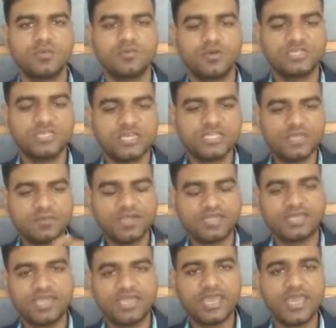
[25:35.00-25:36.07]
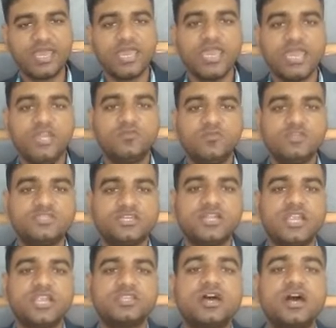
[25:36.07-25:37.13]
For the other bacteria it will
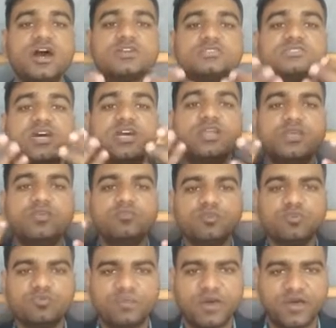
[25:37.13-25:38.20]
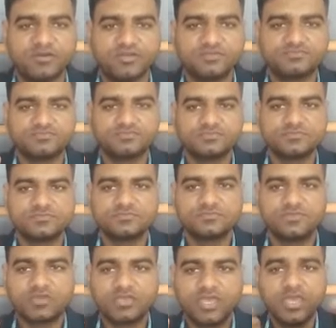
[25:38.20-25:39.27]
generate the other immune power.
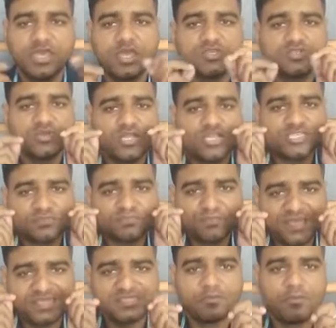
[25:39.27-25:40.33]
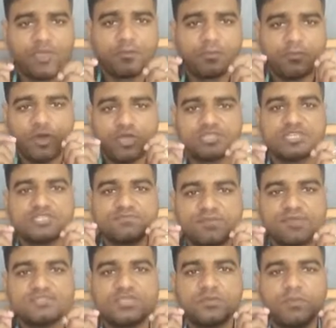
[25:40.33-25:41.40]
Okay, so it is specific for the
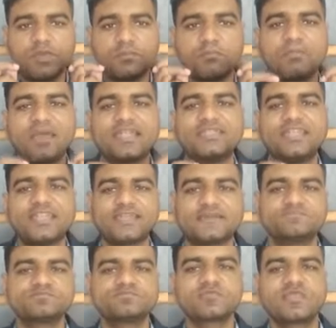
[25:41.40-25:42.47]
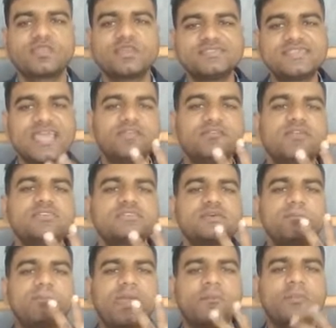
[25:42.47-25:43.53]
specific bacteria. Second one is the
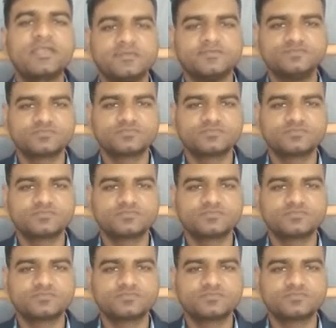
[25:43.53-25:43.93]
memory.